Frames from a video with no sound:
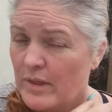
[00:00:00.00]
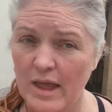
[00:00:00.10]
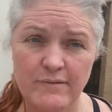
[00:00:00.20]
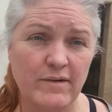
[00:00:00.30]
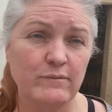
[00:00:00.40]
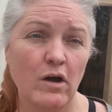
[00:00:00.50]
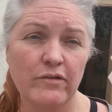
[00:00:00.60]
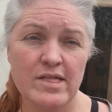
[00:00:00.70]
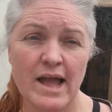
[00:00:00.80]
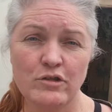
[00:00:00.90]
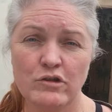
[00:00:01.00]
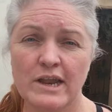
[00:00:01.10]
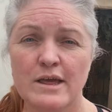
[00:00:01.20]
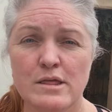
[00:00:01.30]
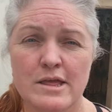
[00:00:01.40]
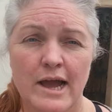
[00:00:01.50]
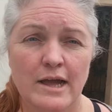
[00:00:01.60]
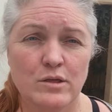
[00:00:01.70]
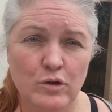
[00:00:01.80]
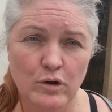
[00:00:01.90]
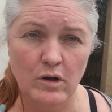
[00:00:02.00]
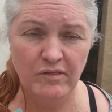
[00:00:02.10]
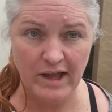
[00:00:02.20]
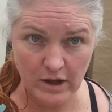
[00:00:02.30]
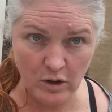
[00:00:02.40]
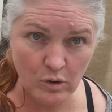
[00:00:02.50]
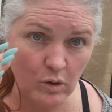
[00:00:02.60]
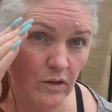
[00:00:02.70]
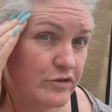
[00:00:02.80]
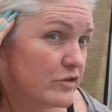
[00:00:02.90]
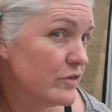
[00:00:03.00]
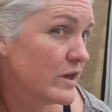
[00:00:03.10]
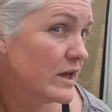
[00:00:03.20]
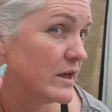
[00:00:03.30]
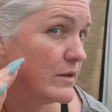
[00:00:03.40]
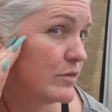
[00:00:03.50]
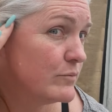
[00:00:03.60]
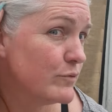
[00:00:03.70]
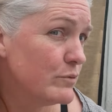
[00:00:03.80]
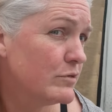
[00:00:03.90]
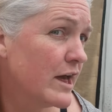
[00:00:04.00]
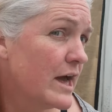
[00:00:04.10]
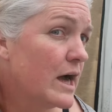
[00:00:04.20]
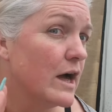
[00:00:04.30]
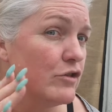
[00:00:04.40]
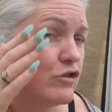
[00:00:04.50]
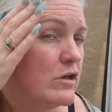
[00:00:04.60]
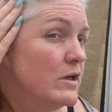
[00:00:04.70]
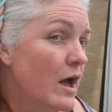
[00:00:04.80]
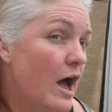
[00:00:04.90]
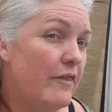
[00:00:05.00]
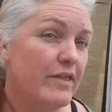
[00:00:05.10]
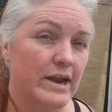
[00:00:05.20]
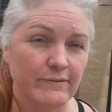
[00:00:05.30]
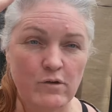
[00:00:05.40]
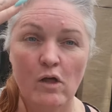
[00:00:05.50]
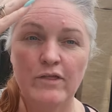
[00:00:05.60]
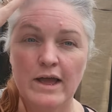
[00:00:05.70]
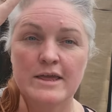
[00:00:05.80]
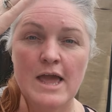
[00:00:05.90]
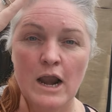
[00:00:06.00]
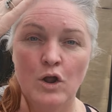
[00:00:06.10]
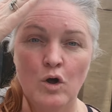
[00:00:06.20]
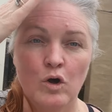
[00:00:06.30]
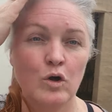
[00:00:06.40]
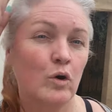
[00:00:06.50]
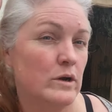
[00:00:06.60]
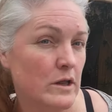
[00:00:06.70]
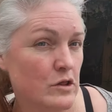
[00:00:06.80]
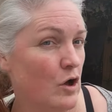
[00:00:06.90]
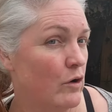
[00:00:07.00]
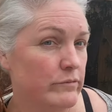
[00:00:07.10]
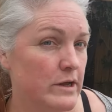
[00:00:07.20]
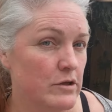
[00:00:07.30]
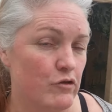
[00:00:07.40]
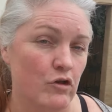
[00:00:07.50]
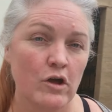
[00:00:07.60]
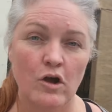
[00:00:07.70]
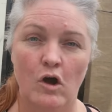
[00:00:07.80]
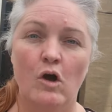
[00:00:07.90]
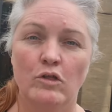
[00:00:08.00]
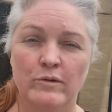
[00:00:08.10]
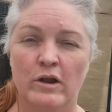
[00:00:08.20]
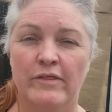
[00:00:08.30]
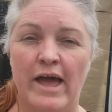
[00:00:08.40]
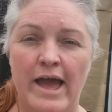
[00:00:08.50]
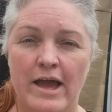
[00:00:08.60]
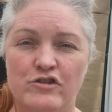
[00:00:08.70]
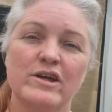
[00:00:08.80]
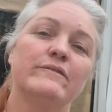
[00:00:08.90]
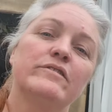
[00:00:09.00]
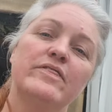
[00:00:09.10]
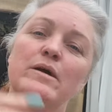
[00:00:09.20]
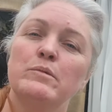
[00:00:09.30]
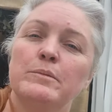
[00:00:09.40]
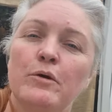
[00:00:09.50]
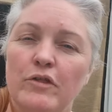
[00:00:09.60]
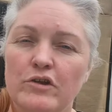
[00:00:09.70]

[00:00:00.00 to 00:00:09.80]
if I've got the natural ice and the ice gold that can go on to the the routage and then I've got that yellow going into orange all along the hair shaft and then when I put the